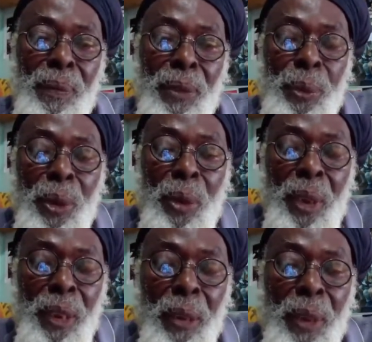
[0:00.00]
Spring
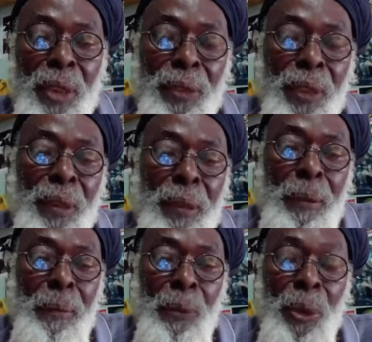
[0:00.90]
water are the best for you.
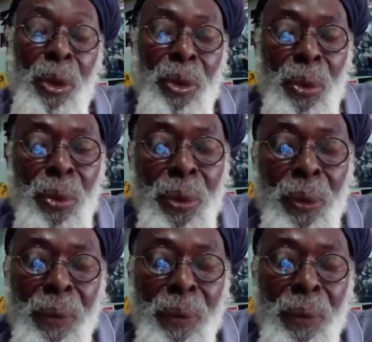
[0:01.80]
We don't know.